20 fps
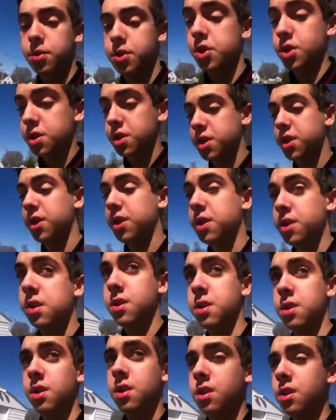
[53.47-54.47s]
and
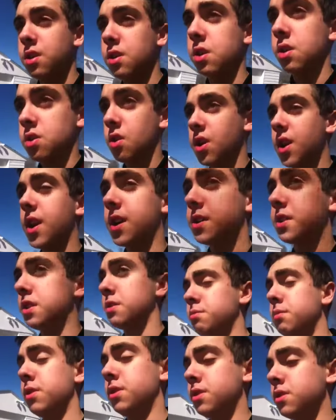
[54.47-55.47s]
junky.
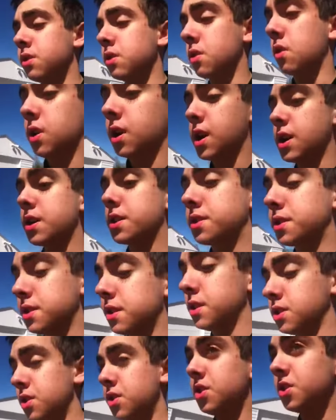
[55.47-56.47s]
Cracked
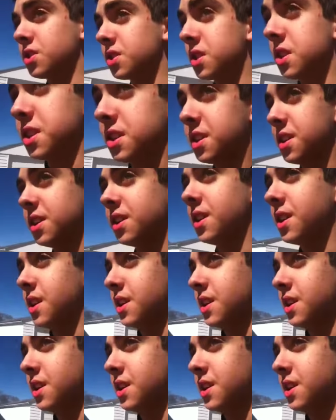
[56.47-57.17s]
and junky.